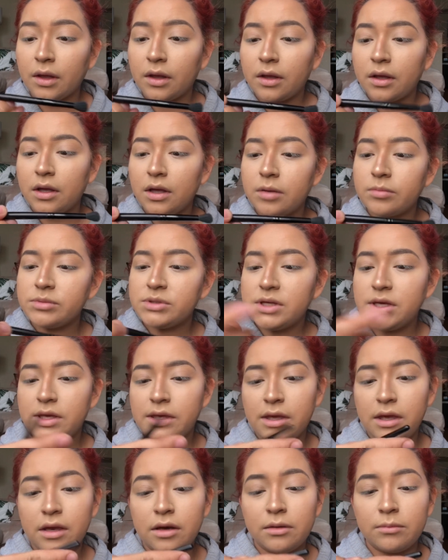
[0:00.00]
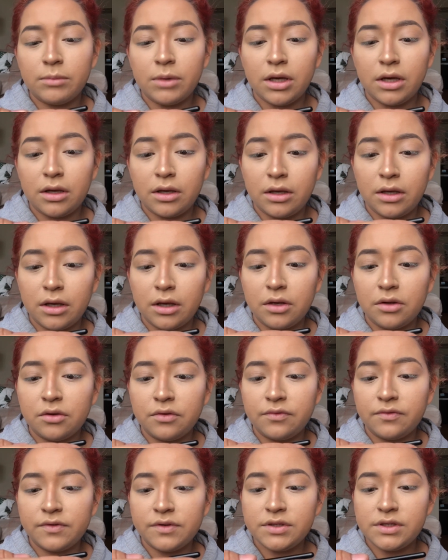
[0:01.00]
I'm taking my
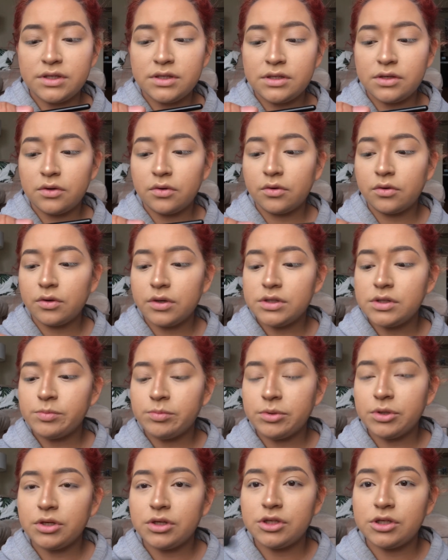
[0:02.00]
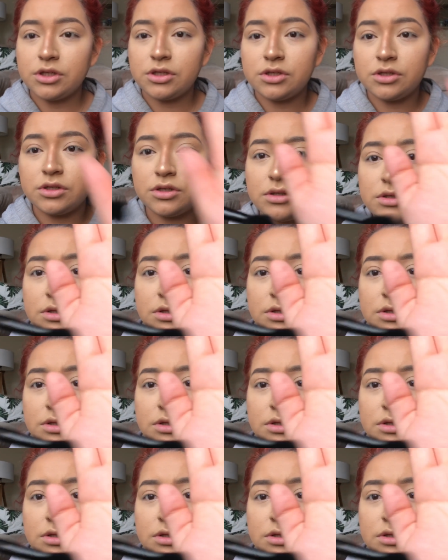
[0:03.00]
e.l.f. Detail Crease Brush. It's just